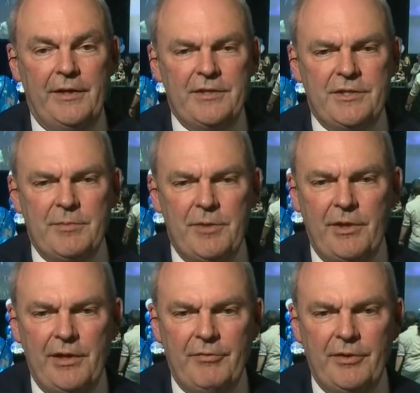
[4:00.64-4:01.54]
think it's just a bit
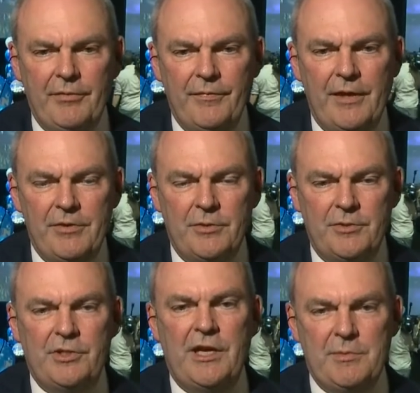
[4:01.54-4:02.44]
early for those
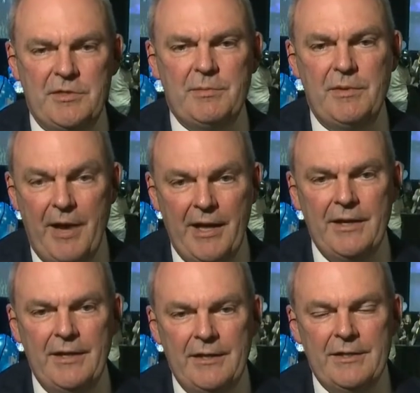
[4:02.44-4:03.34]
sorts of judgments to be made.